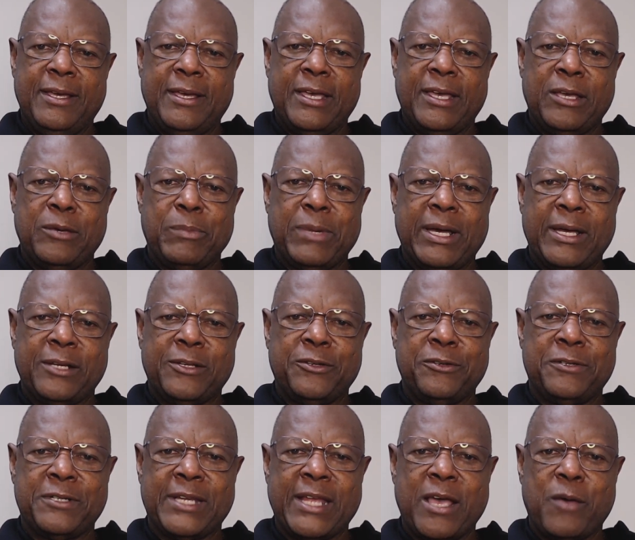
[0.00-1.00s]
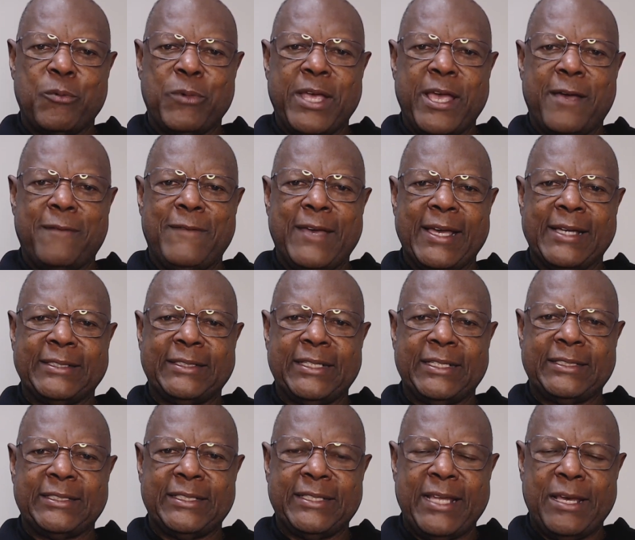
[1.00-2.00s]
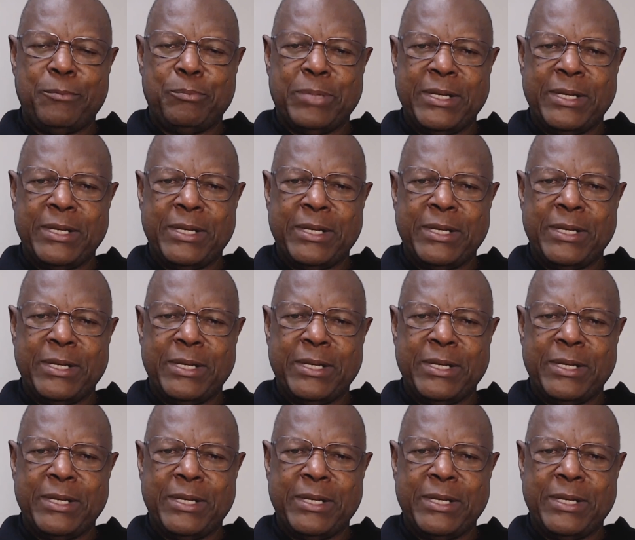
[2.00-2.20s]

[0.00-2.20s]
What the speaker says: And by doing that, we have access to that